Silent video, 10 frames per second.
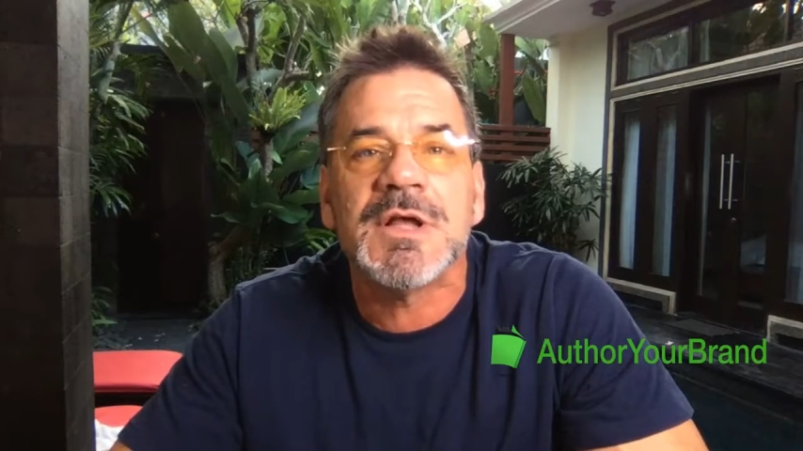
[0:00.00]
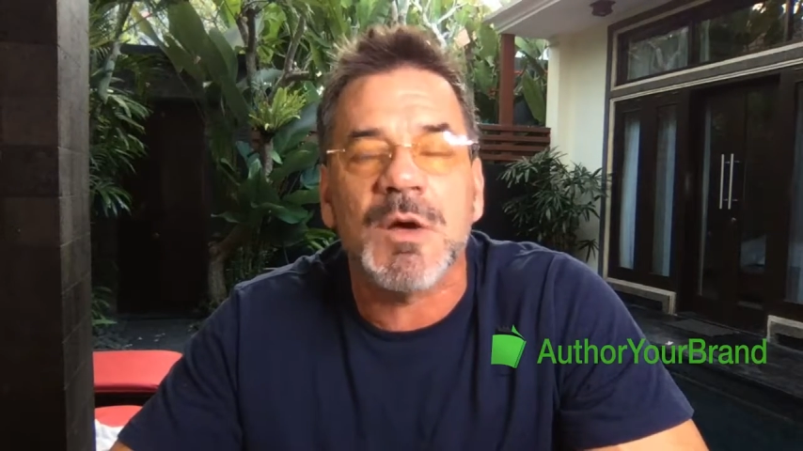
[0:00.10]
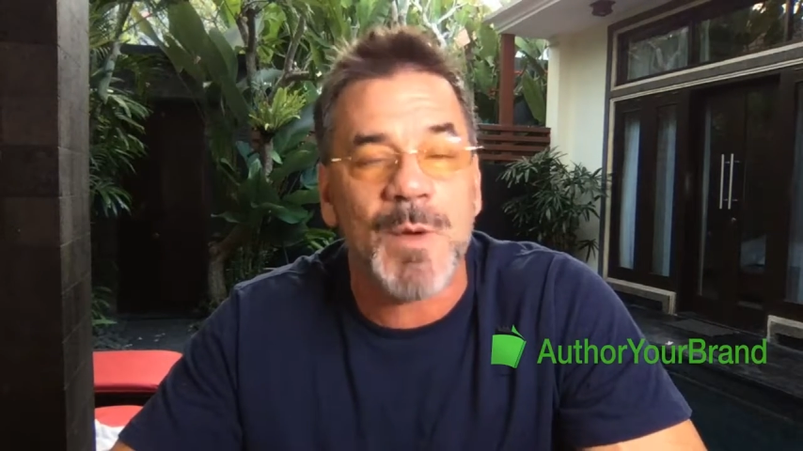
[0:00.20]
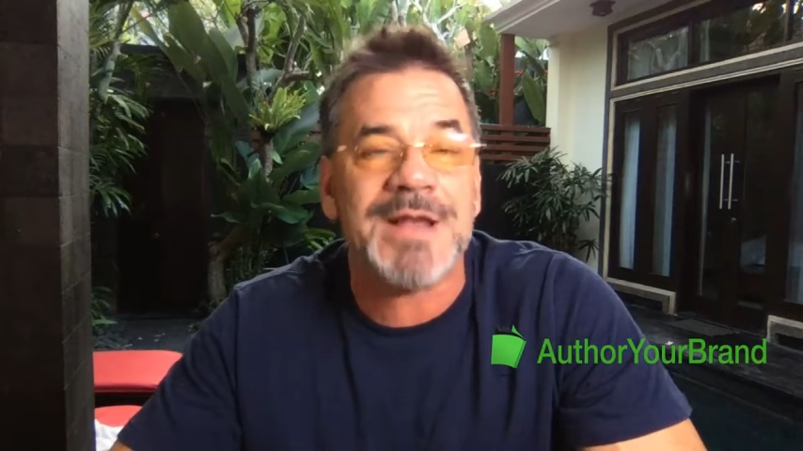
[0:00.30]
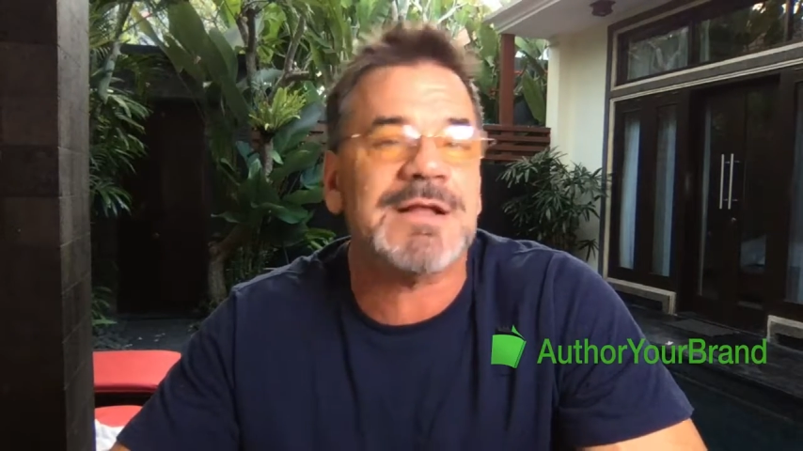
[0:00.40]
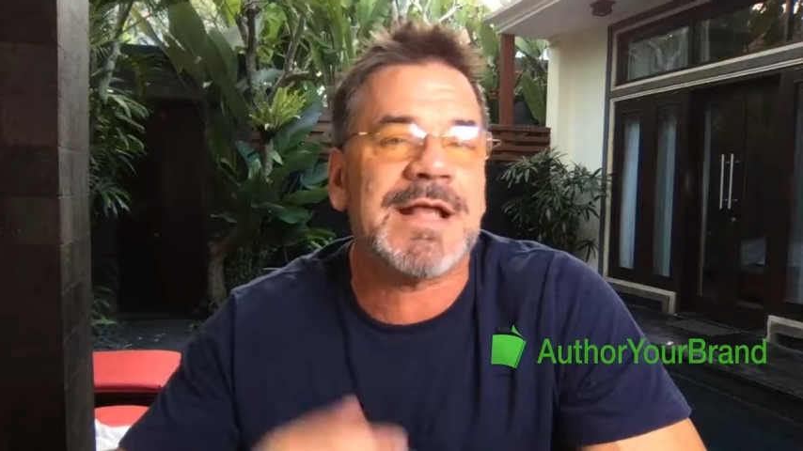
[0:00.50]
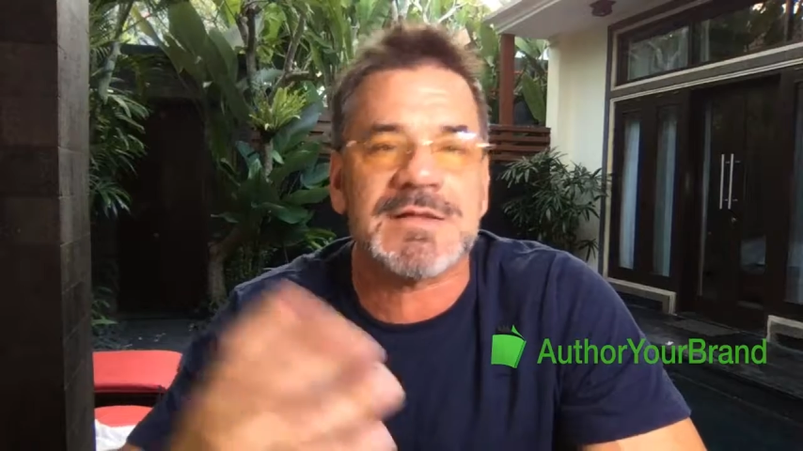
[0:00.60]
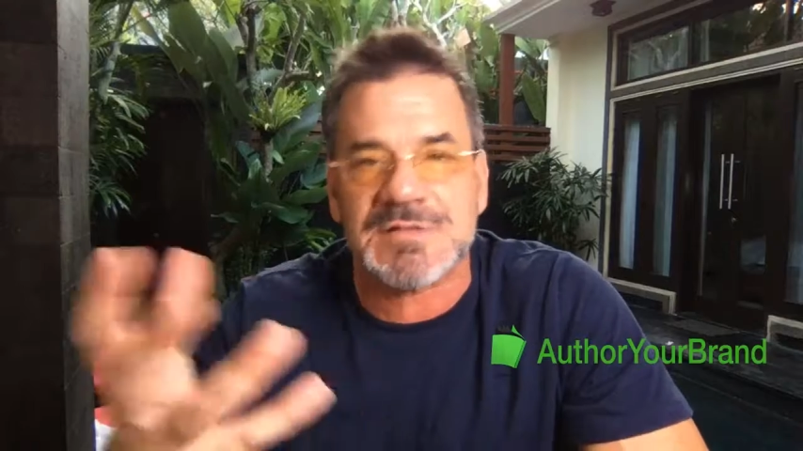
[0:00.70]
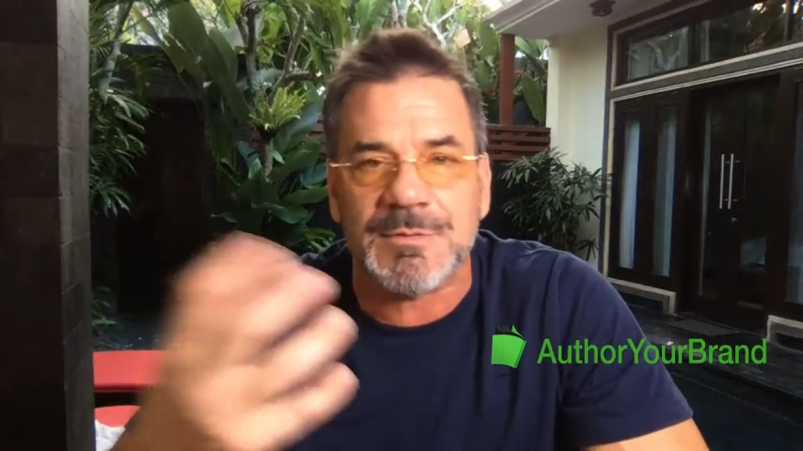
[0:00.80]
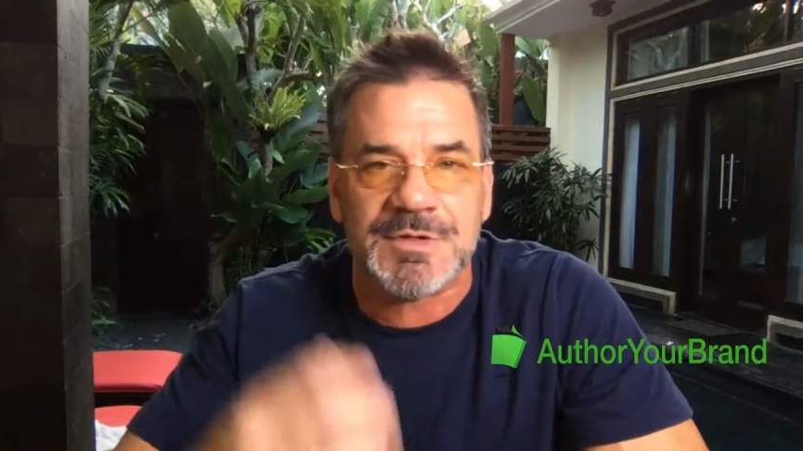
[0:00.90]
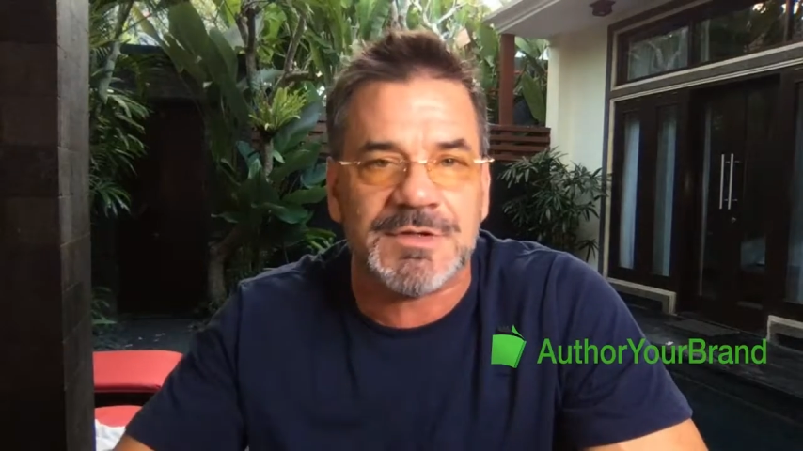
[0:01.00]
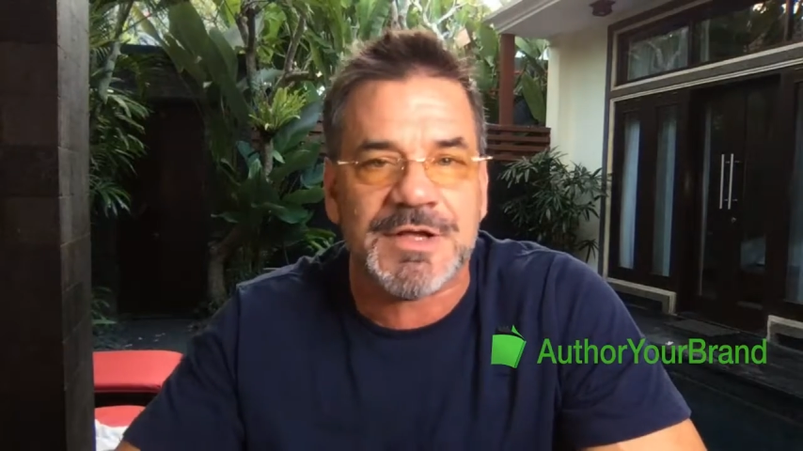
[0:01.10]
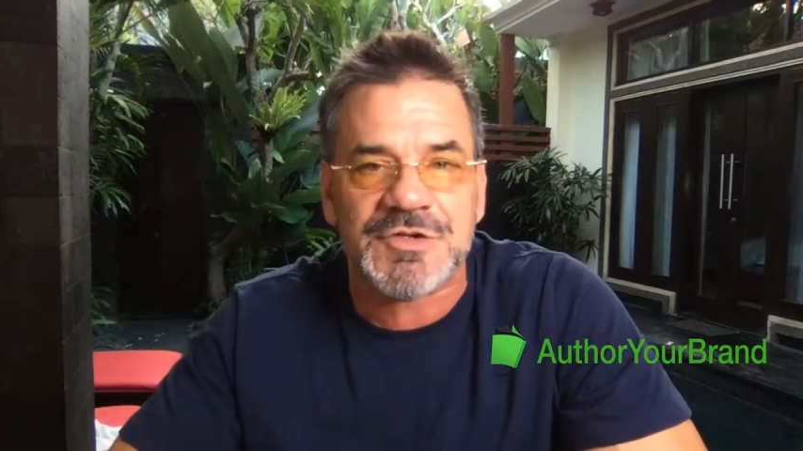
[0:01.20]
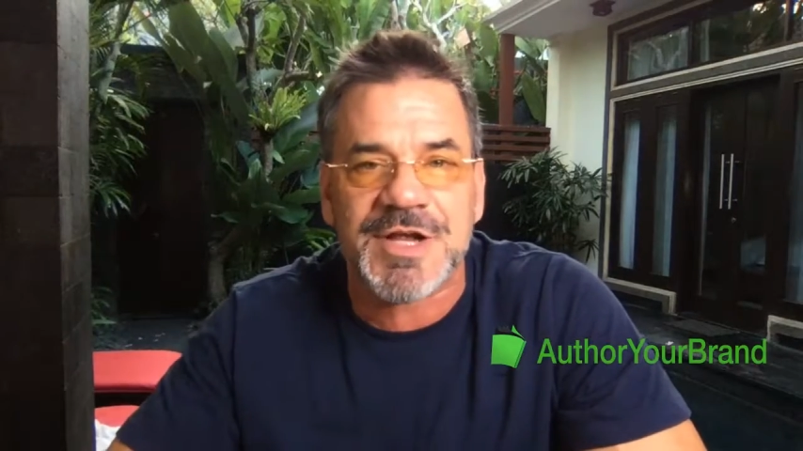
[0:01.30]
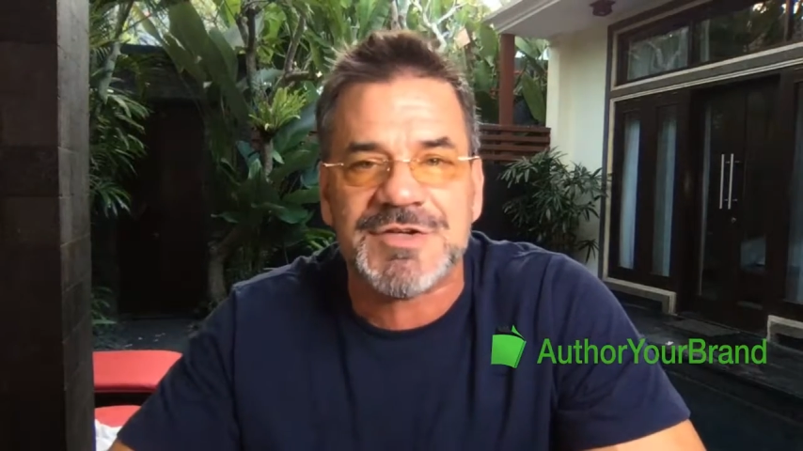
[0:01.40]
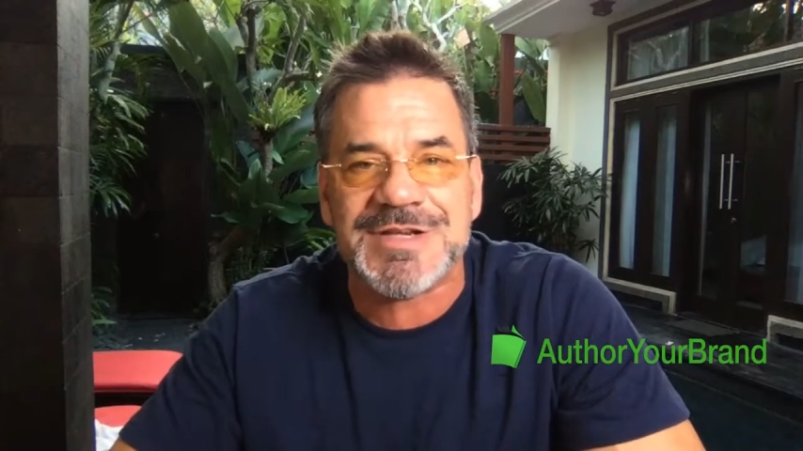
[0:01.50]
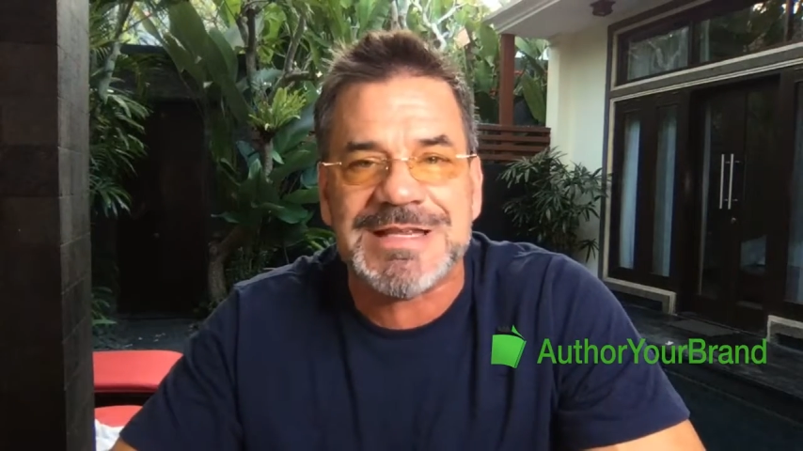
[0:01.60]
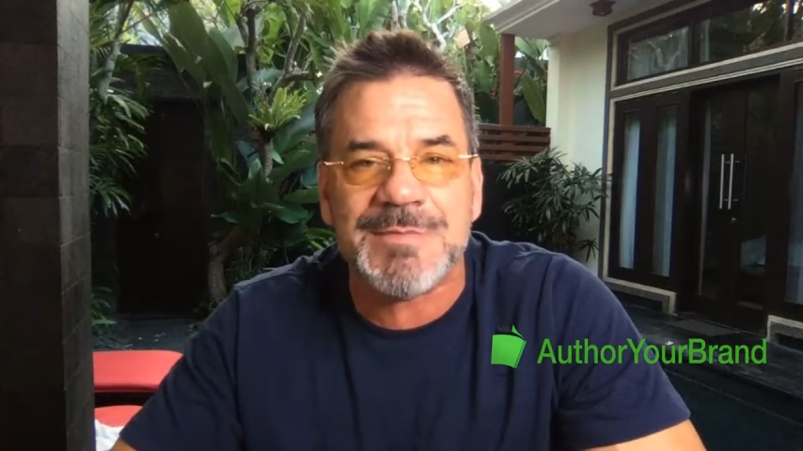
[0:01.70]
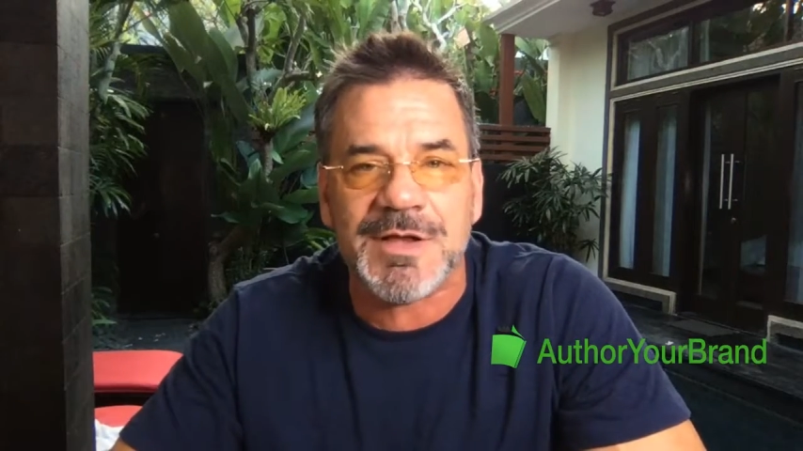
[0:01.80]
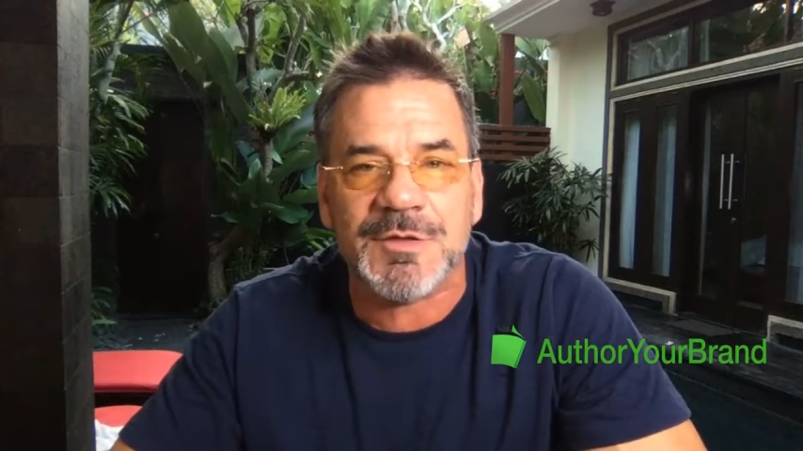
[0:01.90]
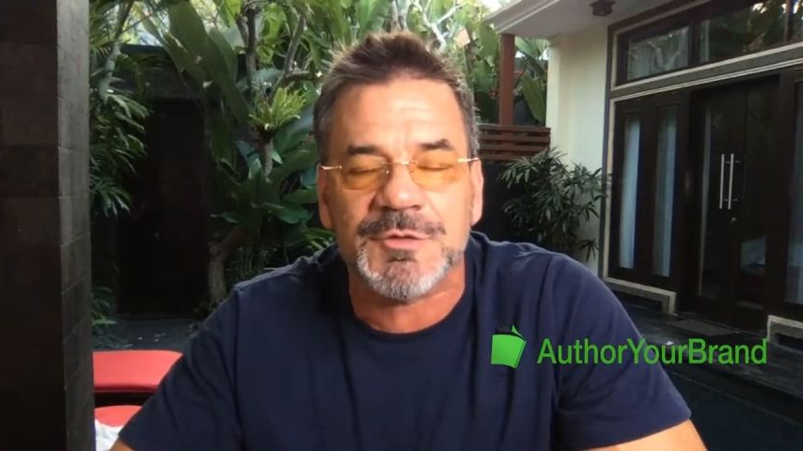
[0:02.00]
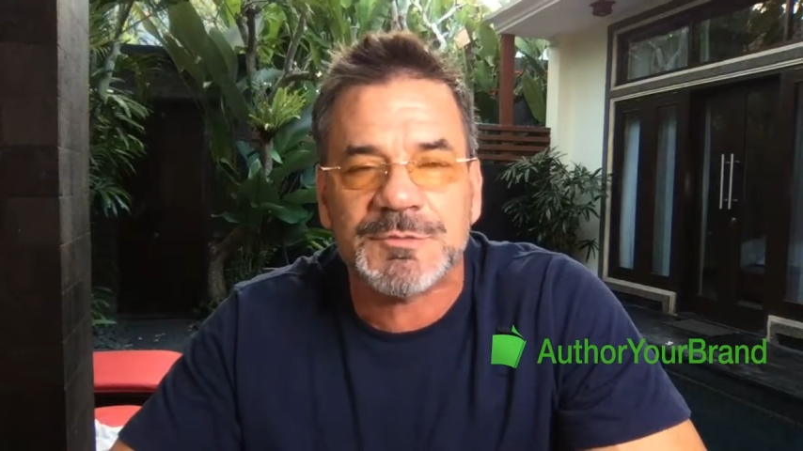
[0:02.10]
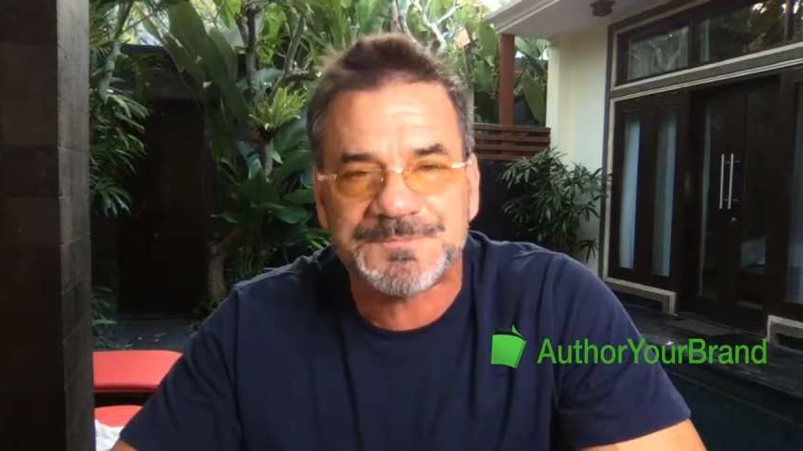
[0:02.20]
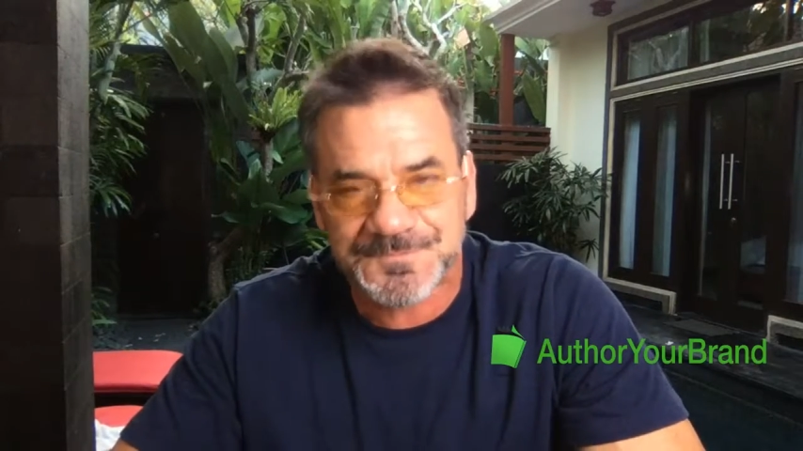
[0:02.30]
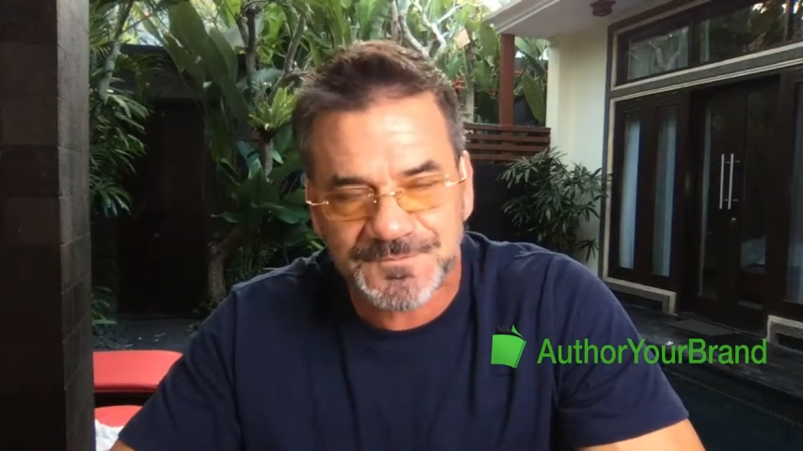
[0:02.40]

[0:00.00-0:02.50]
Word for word: a way to get someone to exchange emails,